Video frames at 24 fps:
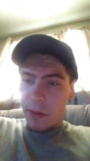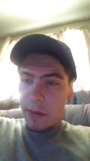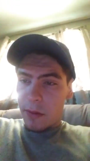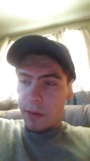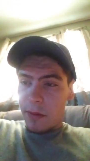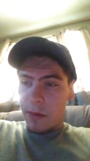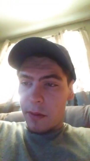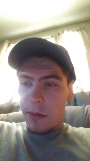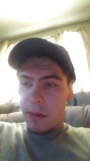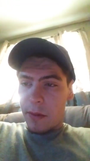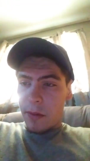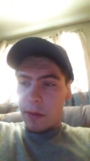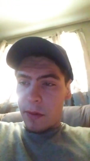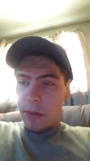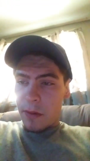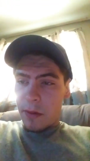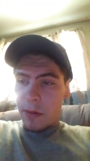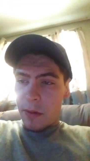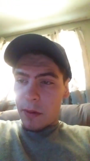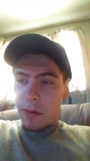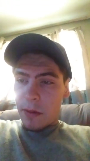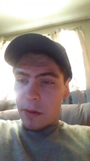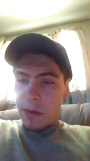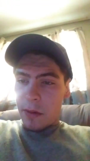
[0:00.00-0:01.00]

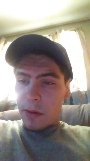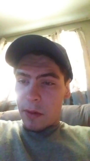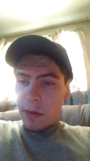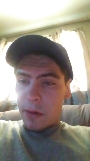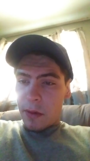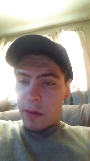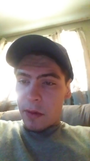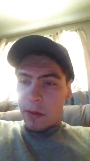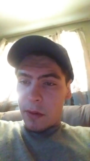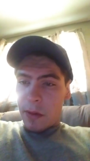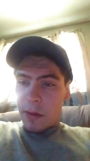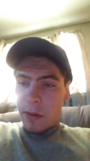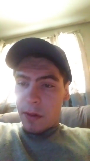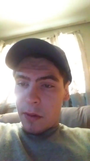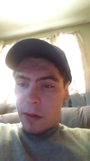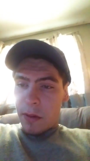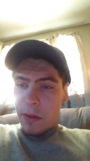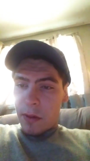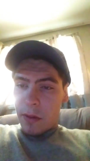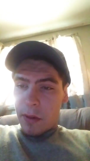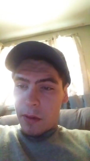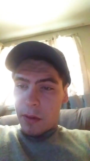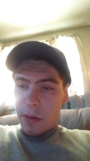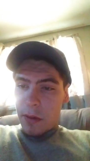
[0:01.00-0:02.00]

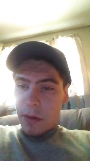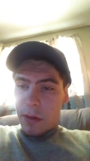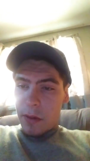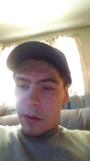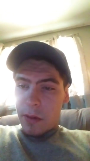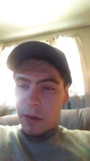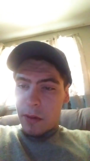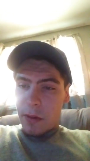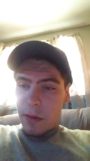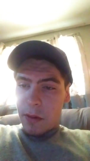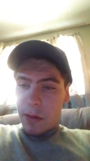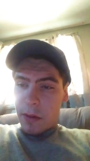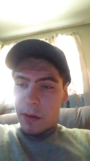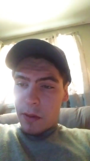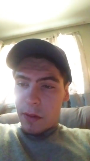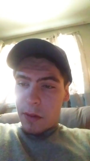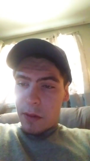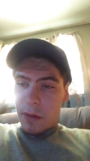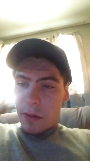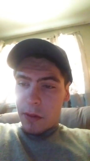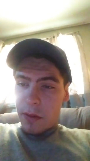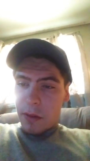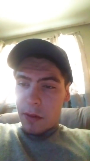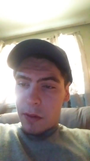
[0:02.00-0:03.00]

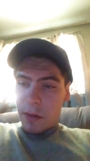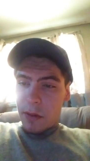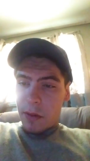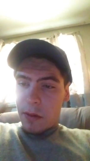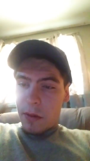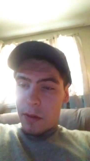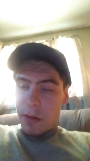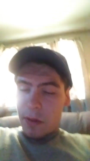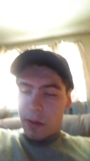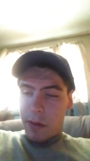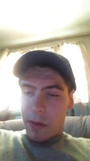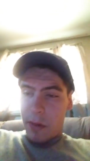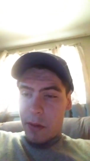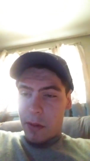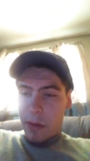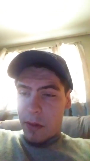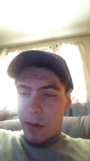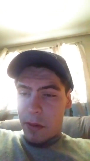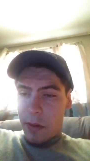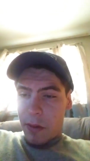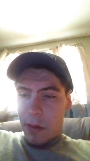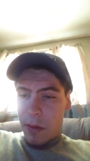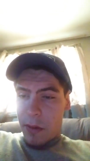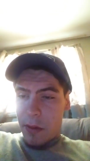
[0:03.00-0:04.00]

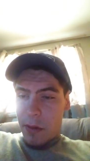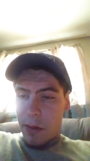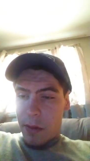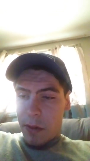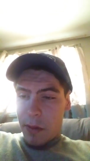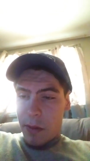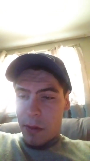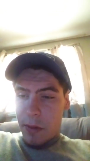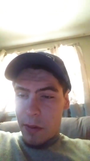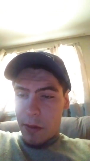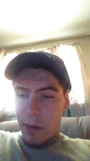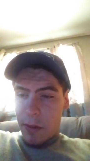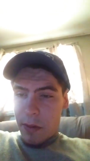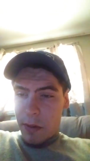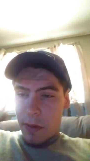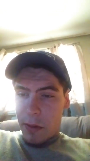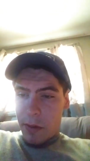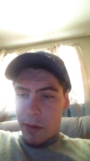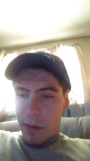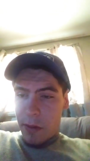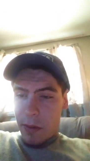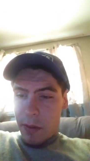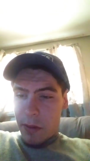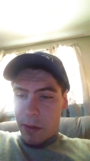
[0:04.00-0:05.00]

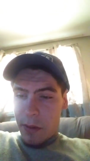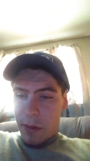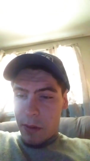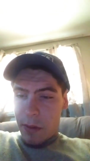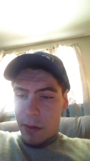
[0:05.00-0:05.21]
No one is speaking in this clip.